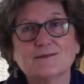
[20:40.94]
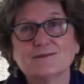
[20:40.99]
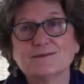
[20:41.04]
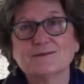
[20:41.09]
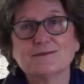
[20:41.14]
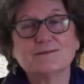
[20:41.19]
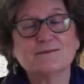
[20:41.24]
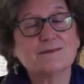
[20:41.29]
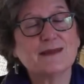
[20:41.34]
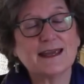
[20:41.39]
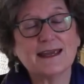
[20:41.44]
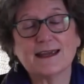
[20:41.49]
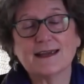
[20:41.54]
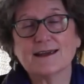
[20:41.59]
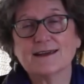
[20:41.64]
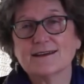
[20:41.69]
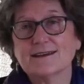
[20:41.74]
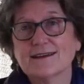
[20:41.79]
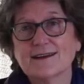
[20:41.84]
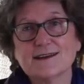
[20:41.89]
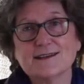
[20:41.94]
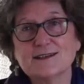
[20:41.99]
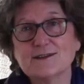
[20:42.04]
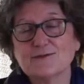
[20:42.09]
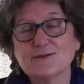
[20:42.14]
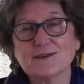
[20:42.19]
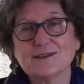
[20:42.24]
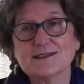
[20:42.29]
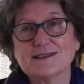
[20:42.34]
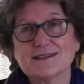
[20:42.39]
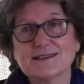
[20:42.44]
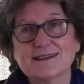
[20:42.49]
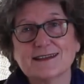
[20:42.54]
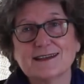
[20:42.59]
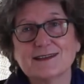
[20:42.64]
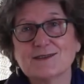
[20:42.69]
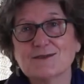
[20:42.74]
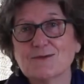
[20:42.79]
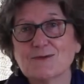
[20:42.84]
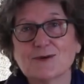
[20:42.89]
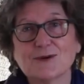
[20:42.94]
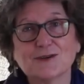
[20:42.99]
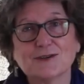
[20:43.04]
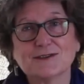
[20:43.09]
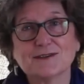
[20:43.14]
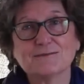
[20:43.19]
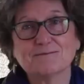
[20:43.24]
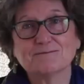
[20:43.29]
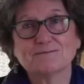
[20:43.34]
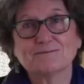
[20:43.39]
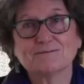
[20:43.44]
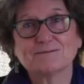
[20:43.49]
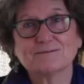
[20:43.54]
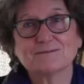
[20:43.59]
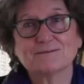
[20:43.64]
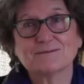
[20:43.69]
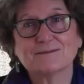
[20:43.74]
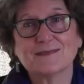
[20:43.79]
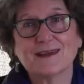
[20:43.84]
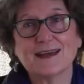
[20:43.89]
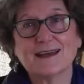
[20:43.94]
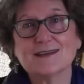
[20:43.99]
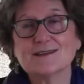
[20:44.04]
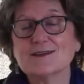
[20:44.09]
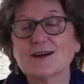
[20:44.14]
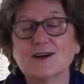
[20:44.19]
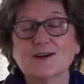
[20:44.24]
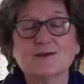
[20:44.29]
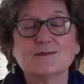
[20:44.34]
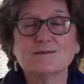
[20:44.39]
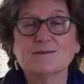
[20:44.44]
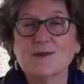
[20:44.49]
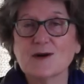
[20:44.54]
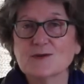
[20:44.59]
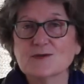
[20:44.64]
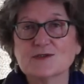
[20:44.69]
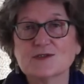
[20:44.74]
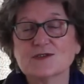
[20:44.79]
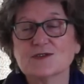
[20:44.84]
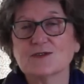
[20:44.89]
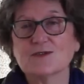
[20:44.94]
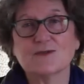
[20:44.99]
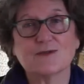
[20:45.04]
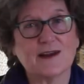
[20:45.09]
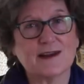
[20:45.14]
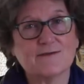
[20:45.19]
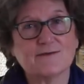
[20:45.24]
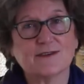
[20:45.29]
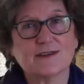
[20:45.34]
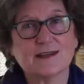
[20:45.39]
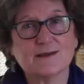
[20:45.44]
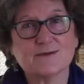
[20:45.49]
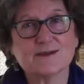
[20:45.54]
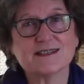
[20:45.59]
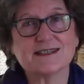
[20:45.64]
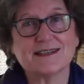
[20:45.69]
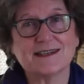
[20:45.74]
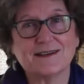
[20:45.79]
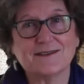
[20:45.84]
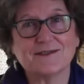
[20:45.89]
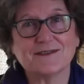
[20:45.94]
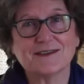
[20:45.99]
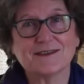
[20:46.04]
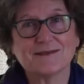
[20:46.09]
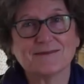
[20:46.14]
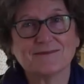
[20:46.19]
make a difference in the world and are most gratefully received.